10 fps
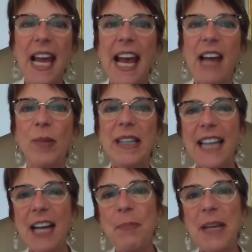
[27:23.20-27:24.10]
and we
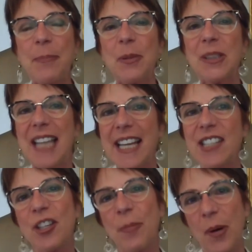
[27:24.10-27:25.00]
let people
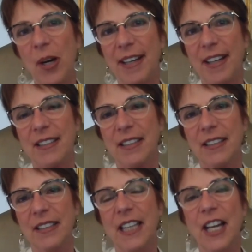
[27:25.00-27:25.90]
taste the product.
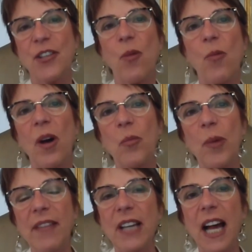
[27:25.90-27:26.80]
So what
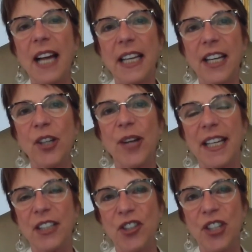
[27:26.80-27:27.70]
we've got here at
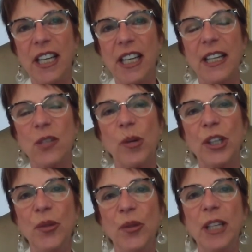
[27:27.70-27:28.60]
AGEA is where
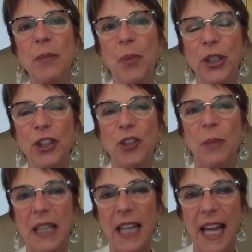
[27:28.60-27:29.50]
you can push
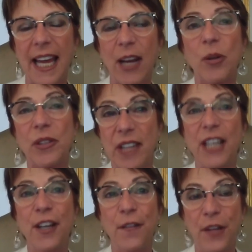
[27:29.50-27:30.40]
play or
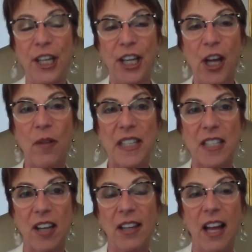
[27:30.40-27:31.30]
send a video if it's
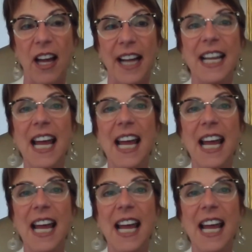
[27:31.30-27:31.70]
online